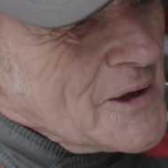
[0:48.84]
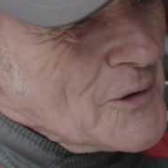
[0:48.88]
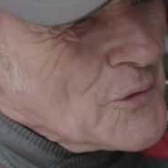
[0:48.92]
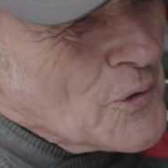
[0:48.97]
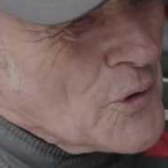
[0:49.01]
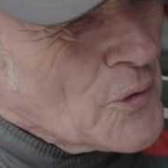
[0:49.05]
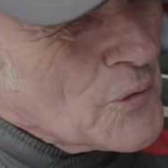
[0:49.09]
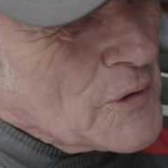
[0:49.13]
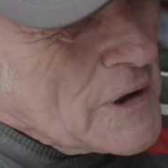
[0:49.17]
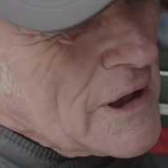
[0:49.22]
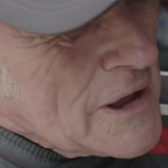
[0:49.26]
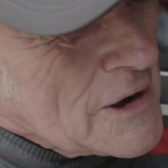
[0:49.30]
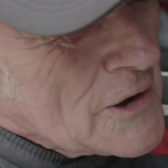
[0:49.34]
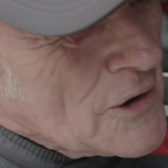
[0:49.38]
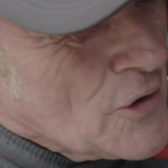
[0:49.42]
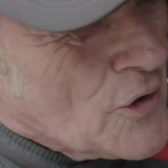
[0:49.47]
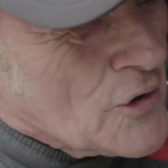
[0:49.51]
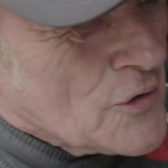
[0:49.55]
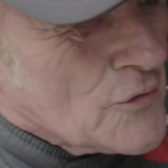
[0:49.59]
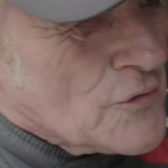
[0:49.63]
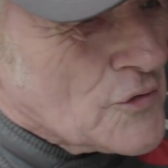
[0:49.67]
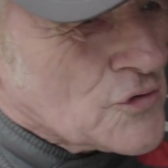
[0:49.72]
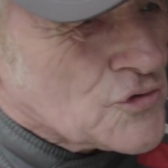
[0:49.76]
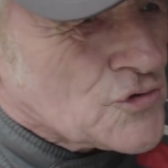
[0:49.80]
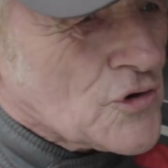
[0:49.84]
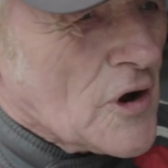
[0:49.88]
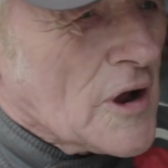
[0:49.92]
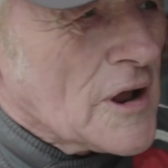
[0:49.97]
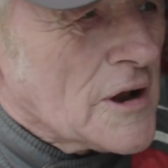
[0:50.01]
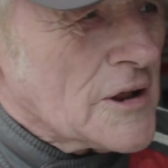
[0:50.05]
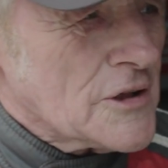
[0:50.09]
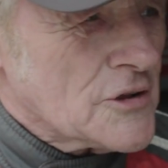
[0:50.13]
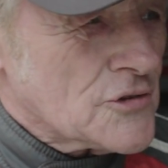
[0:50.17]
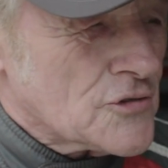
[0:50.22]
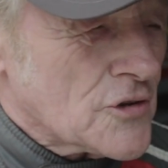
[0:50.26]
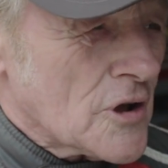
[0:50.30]
Well, we had a lot of
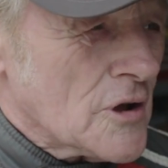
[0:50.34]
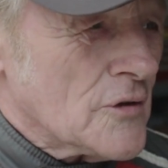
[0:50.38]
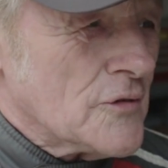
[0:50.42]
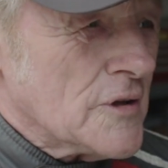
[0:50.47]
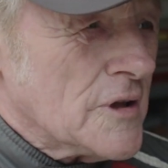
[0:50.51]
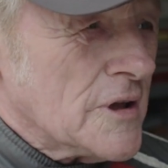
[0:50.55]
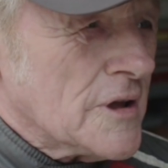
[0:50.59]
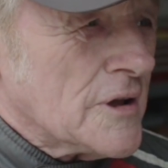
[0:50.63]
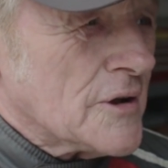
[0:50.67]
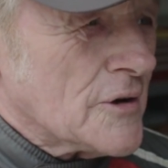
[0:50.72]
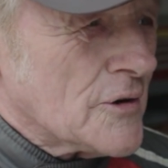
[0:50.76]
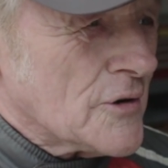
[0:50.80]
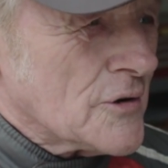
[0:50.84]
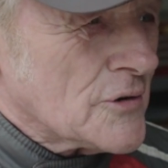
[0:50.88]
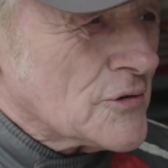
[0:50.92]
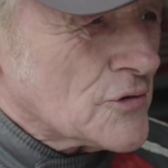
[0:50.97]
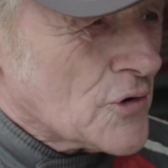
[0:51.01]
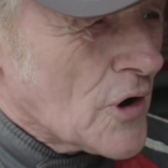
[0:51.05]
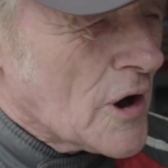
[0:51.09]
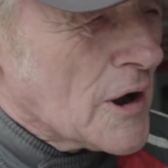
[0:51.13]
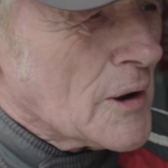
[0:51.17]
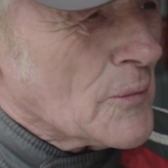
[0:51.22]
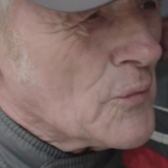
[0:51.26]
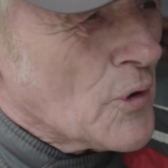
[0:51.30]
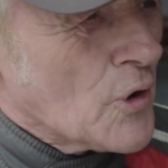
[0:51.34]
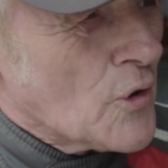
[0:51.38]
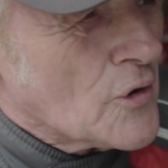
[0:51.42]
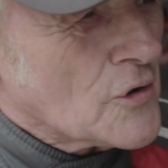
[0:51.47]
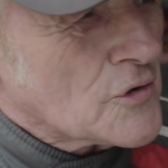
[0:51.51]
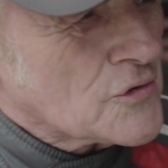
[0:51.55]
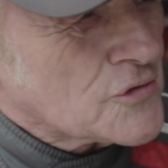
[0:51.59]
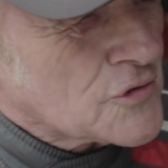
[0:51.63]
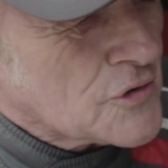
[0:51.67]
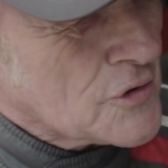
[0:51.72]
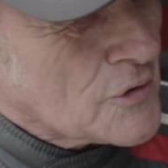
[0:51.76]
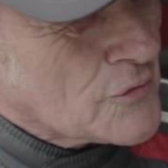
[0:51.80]
Australians over here, and Graham
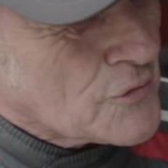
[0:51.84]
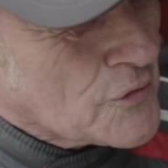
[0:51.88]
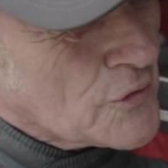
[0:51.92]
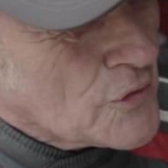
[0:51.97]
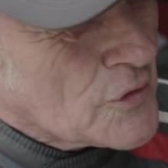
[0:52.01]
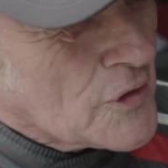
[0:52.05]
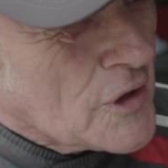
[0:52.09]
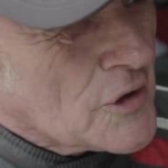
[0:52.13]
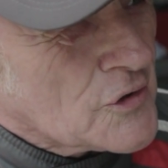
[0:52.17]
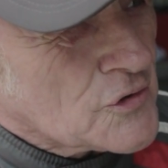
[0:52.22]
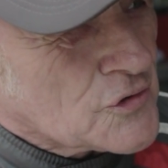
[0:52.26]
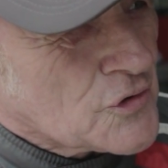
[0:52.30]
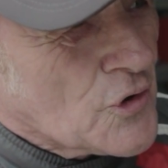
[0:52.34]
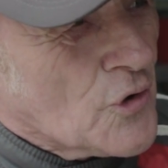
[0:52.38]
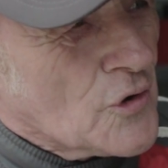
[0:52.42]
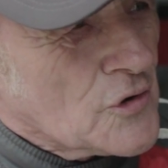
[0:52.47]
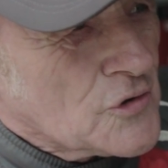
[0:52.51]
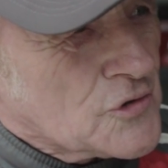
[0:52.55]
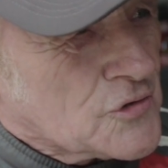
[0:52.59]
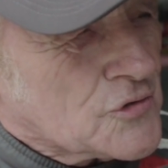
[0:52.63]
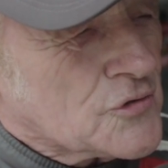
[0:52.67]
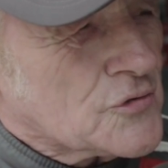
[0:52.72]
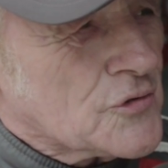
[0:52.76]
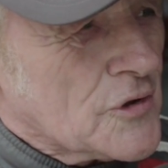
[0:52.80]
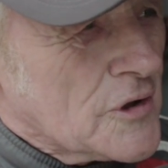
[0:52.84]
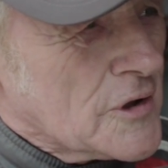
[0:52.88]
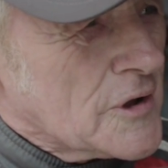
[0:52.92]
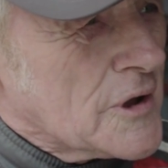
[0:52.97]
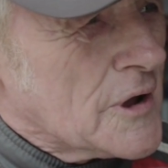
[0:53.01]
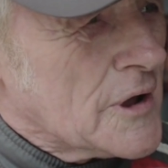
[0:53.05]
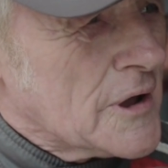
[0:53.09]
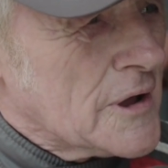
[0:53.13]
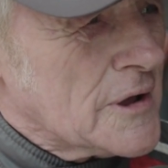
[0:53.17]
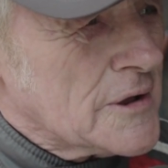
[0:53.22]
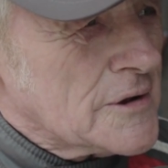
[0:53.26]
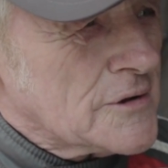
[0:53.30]
Lawrence and a few of those guys,
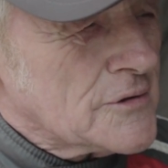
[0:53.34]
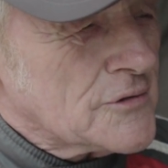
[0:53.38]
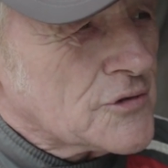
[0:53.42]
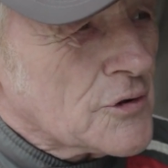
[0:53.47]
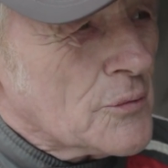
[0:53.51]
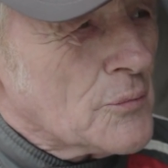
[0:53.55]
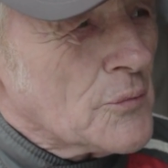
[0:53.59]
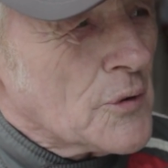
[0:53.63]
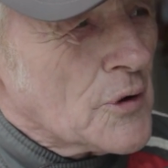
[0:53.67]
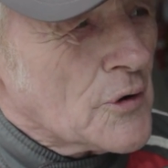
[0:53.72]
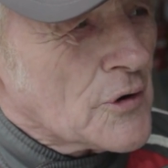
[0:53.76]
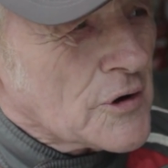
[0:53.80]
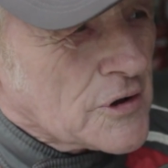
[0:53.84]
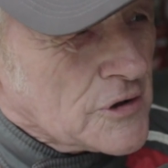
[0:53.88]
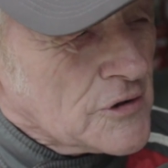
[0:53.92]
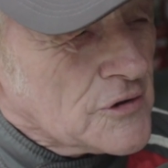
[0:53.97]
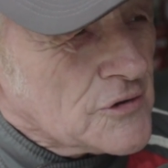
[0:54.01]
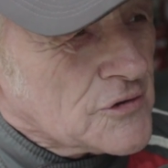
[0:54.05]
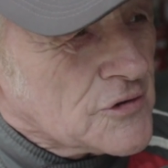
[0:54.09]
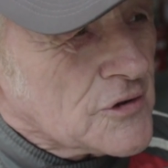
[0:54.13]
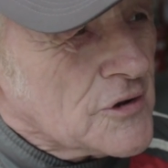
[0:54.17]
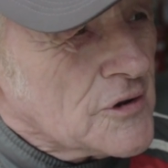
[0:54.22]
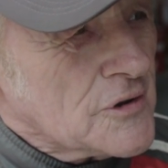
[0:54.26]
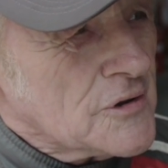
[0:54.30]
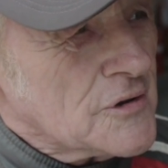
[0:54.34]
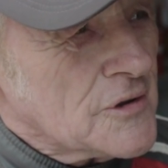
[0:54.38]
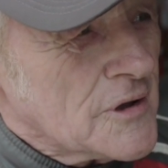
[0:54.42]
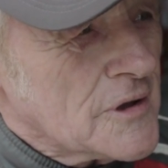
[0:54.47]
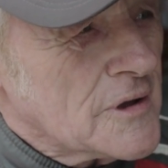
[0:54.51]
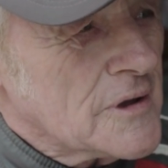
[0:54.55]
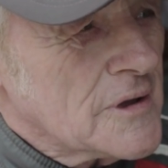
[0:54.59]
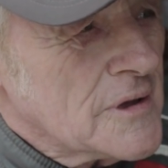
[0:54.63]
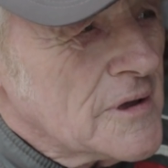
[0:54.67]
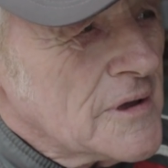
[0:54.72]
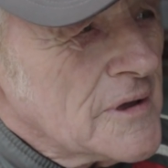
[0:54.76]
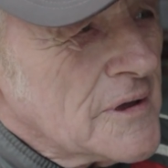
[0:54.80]
and some Americans, and
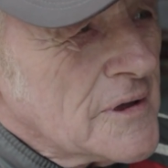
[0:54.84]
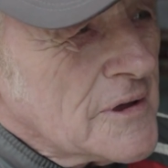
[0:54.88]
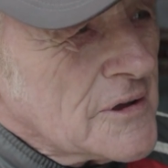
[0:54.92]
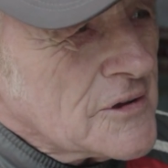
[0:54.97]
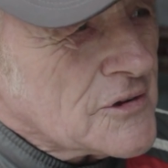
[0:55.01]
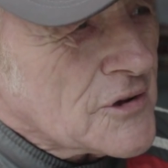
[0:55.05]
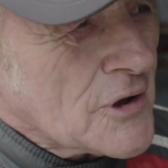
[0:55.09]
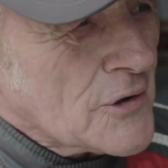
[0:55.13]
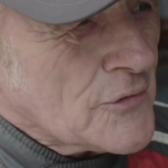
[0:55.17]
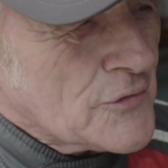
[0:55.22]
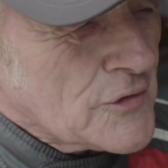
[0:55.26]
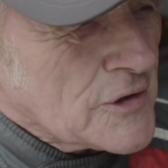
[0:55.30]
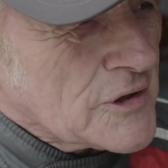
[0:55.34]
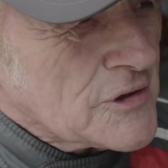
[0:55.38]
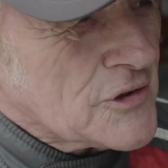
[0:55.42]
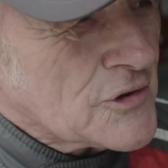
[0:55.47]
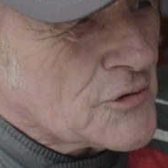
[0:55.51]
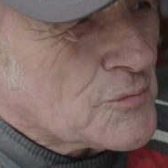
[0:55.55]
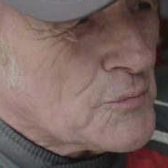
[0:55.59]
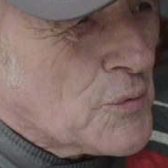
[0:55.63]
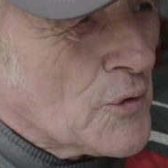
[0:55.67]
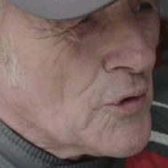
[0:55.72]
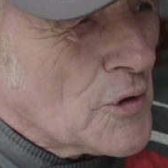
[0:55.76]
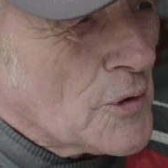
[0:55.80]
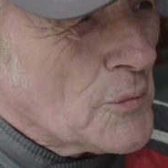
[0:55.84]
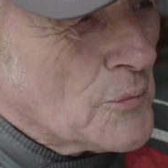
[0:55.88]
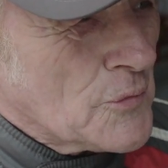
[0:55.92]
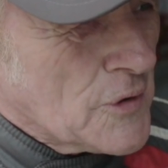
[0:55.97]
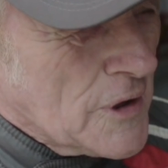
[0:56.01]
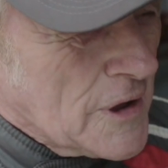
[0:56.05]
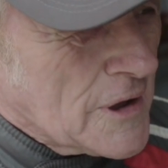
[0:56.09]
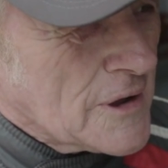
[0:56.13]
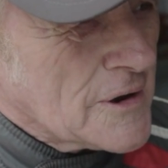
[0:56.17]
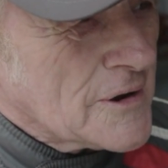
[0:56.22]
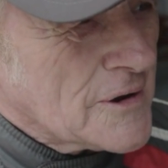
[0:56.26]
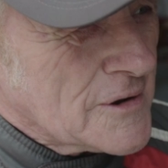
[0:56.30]
so if you can just put them
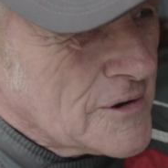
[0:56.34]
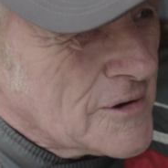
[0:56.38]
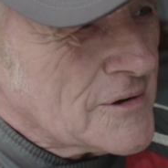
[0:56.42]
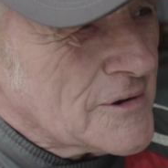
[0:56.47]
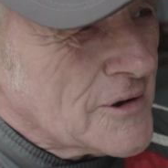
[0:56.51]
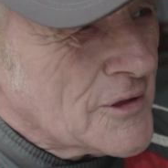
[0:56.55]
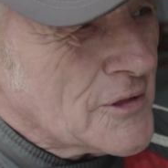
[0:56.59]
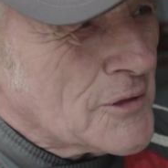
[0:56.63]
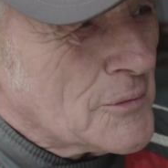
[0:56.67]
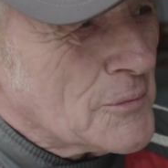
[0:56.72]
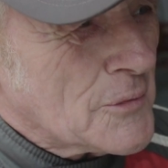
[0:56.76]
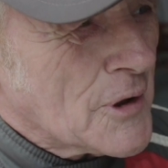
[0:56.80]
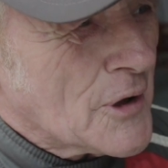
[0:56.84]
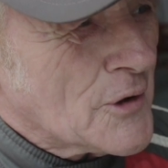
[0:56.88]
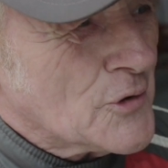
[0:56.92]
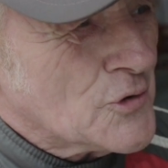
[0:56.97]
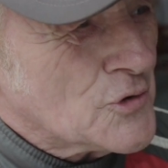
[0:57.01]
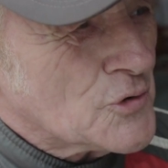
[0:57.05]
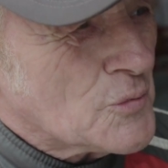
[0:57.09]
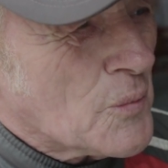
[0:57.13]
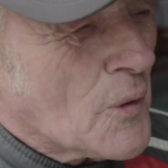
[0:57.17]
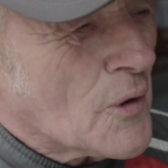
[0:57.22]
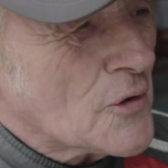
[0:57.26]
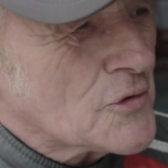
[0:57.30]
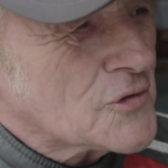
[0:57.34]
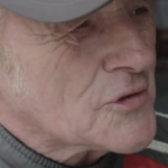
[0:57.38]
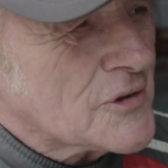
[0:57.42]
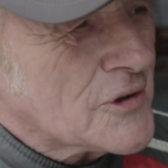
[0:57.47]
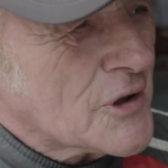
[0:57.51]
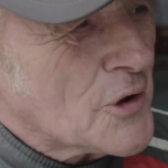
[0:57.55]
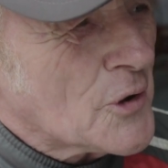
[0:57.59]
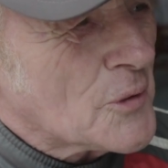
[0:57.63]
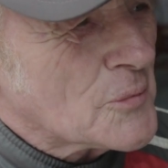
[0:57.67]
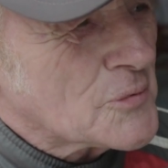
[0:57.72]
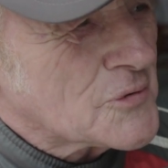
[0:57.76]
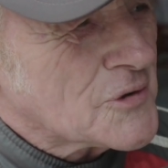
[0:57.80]
down and let them know who's boss, it
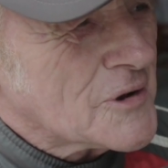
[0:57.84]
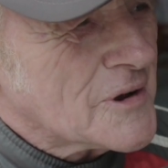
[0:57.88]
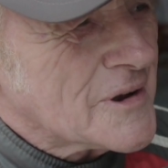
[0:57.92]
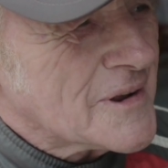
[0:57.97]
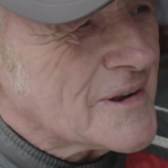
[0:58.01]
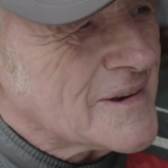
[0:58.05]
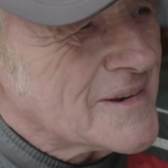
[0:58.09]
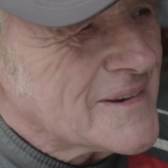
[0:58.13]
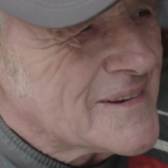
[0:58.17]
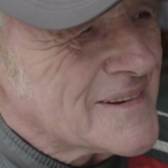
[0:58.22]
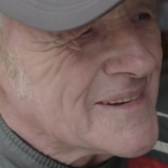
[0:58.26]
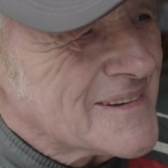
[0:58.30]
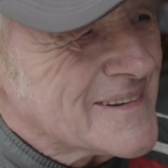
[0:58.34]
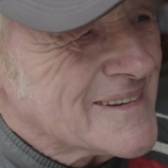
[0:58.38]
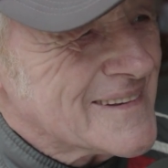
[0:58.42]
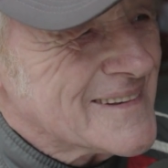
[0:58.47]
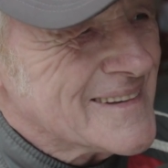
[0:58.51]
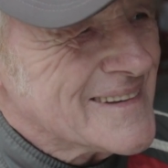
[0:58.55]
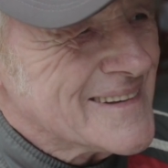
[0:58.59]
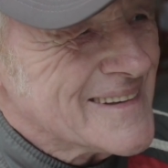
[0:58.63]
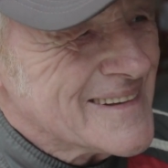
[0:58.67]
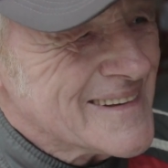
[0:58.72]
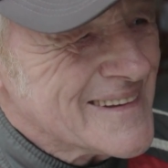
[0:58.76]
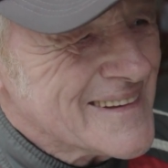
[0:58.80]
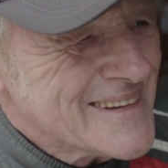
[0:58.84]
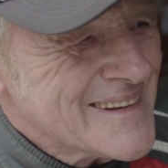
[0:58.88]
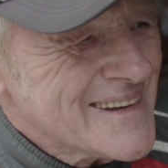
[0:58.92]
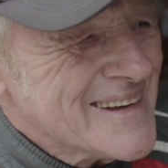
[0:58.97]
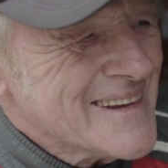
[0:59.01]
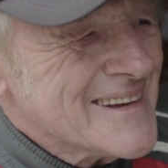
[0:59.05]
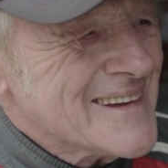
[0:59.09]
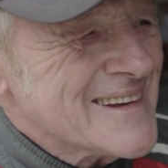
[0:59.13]
helps, doesn't it?